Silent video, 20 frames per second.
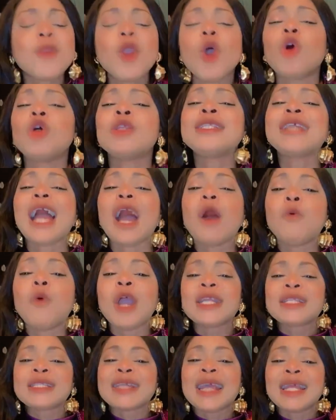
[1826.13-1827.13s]
Me,
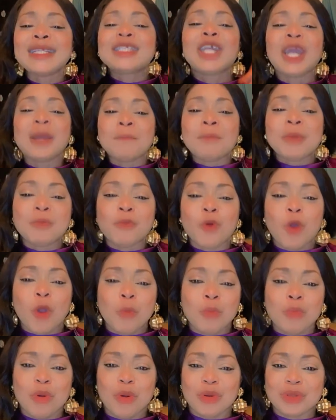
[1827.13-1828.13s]
now intelligent
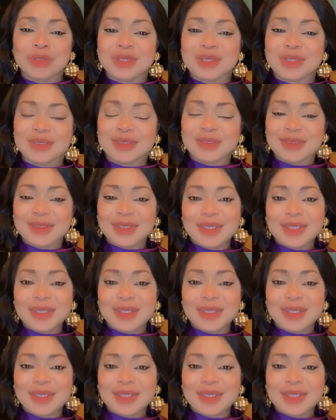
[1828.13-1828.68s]
people on board.